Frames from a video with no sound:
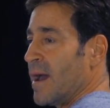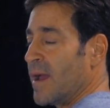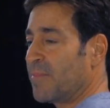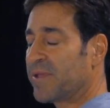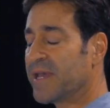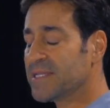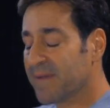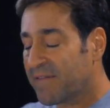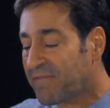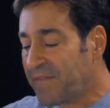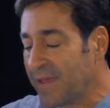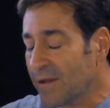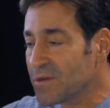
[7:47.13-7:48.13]
I placed my
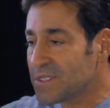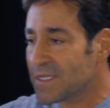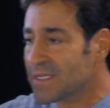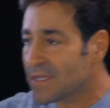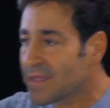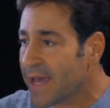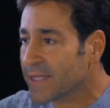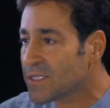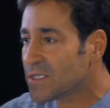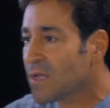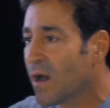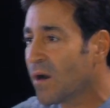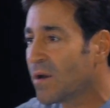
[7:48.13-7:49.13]
fingers into that
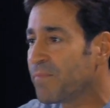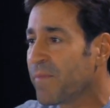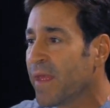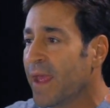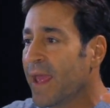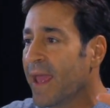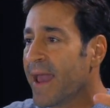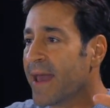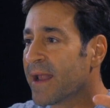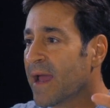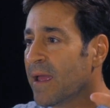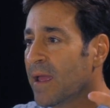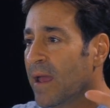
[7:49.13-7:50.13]
stone, and
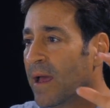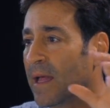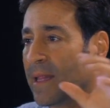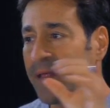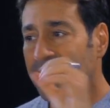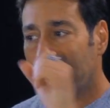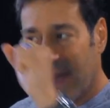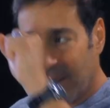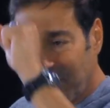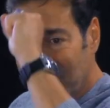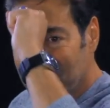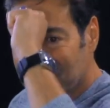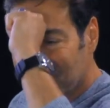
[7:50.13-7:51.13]
I let the
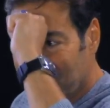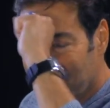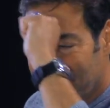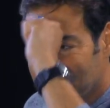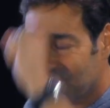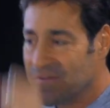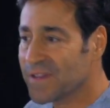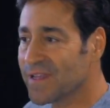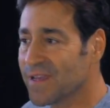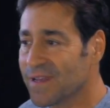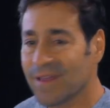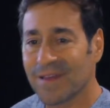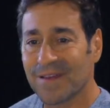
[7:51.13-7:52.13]
headpiece of my
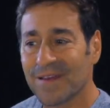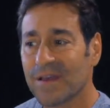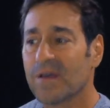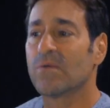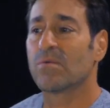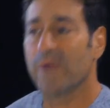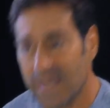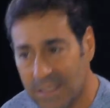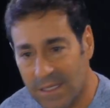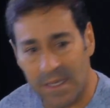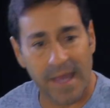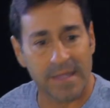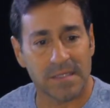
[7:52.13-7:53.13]
tefillin rest
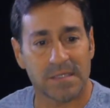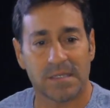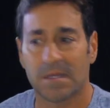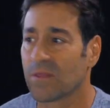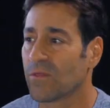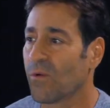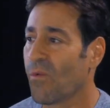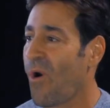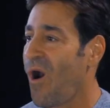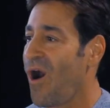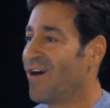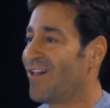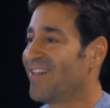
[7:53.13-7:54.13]
against the
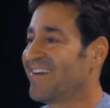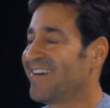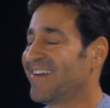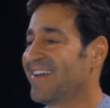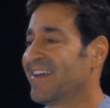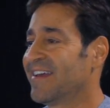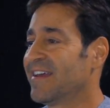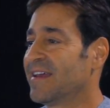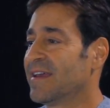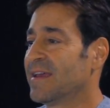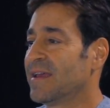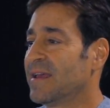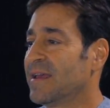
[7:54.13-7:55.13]
wall.
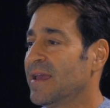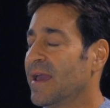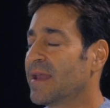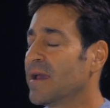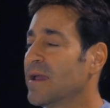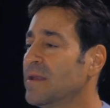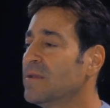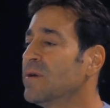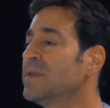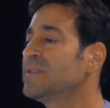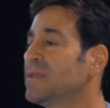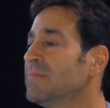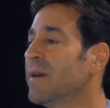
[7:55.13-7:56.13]
And I
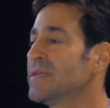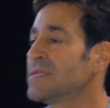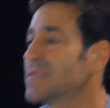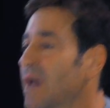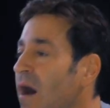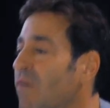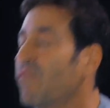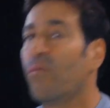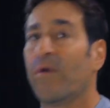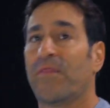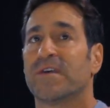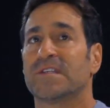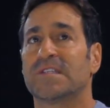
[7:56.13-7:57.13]
anointed myself
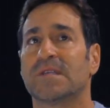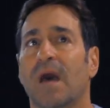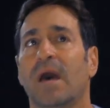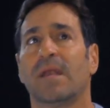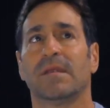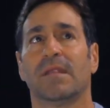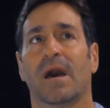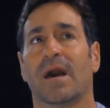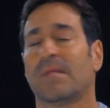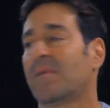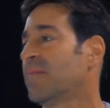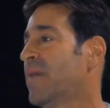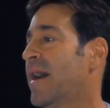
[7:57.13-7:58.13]
with the sun
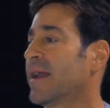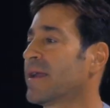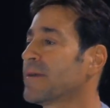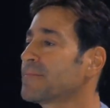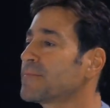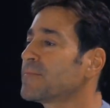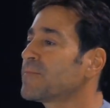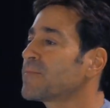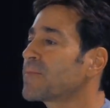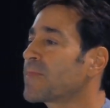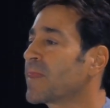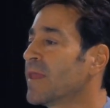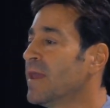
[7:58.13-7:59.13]
on my back.
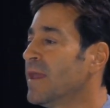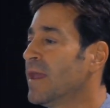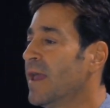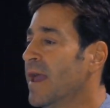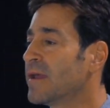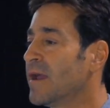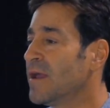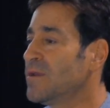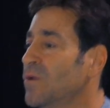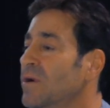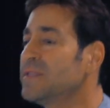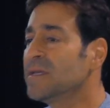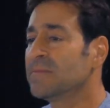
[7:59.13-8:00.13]
And I
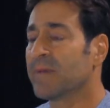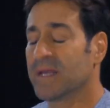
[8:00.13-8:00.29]
anointed